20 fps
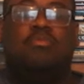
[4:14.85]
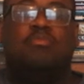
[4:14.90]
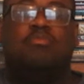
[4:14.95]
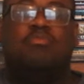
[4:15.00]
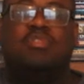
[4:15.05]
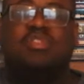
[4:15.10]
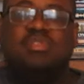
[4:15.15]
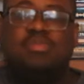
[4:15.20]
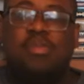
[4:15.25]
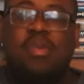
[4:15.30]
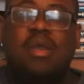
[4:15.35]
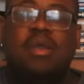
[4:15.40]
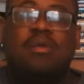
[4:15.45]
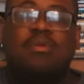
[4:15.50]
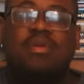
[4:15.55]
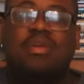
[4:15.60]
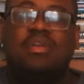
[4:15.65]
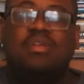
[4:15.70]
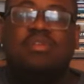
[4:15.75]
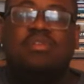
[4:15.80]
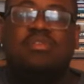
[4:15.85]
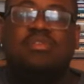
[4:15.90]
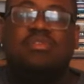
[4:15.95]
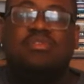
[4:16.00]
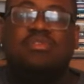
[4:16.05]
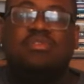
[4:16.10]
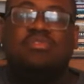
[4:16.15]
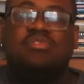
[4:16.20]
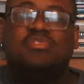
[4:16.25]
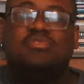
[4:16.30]
was married
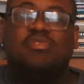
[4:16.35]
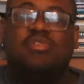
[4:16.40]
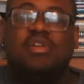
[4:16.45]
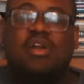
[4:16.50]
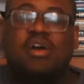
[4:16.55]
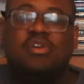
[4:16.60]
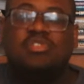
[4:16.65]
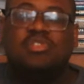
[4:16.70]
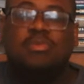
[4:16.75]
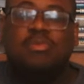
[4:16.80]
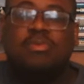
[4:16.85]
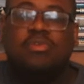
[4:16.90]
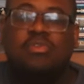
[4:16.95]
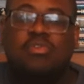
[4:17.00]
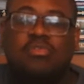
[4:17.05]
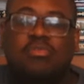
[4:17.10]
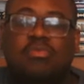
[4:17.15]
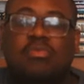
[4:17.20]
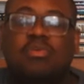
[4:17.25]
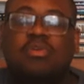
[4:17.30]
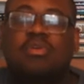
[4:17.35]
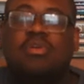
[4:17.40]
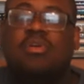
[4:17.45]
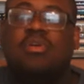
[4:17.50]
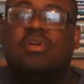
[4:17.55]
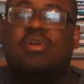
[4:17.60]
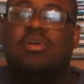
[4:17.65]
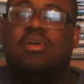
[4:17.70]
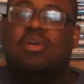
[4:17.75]
to an entrepreneur